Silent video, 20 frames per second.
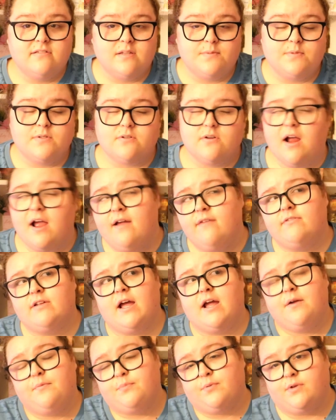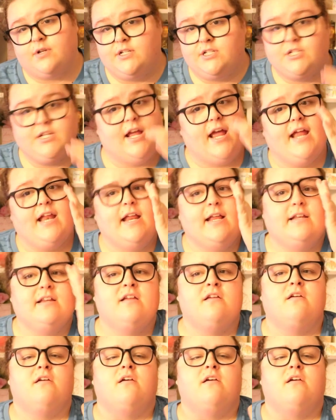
subscribed. I appreciate it.